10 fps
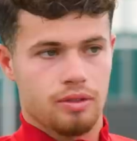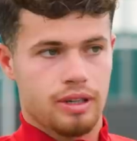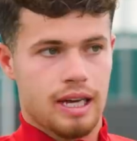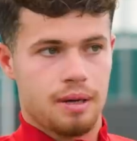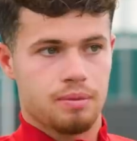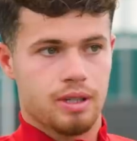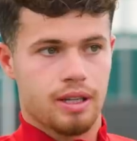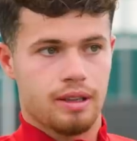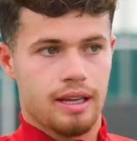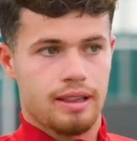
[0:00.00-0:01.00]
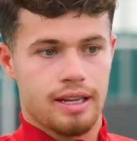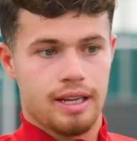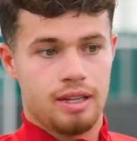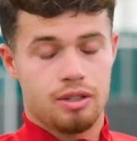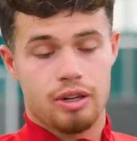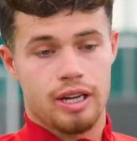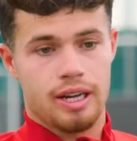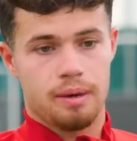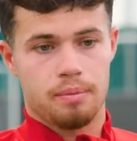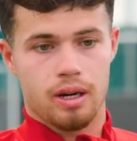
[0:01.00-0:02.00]
other games and then the injury
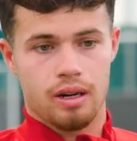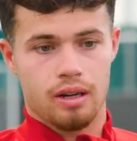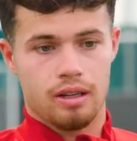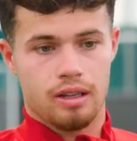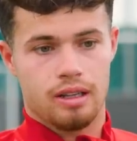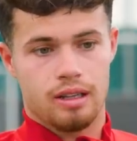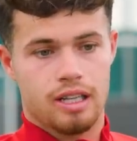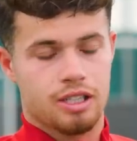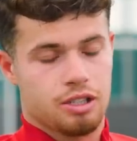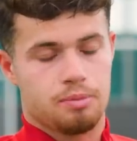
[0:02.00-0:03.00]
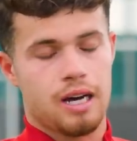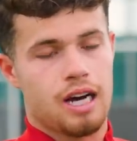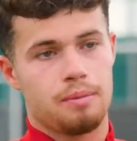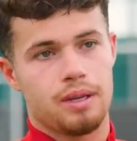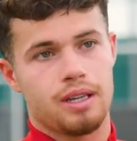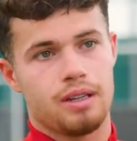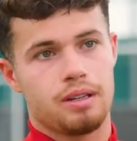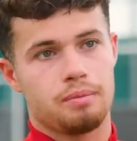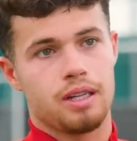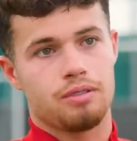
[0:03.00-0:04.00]
hit, but that's just part of
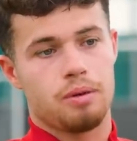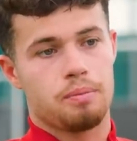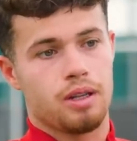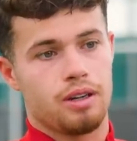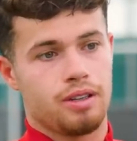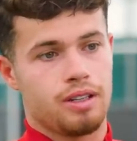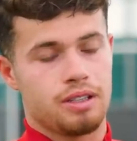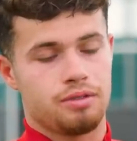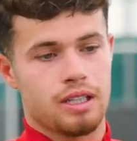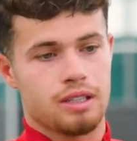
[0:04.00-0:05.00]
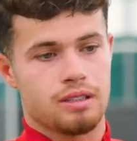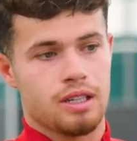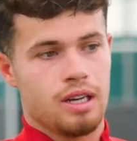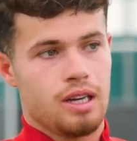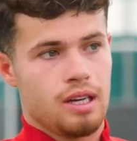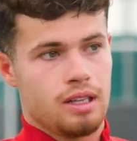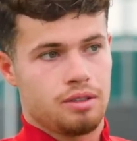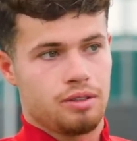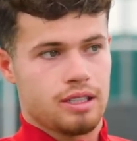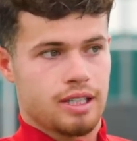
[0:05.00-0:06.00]
being, being a footballer and these things,
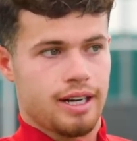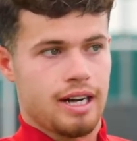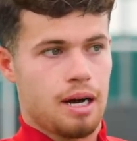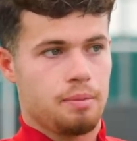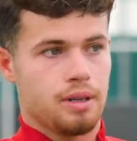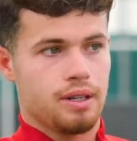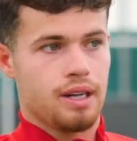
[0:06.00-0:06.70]
these things can happen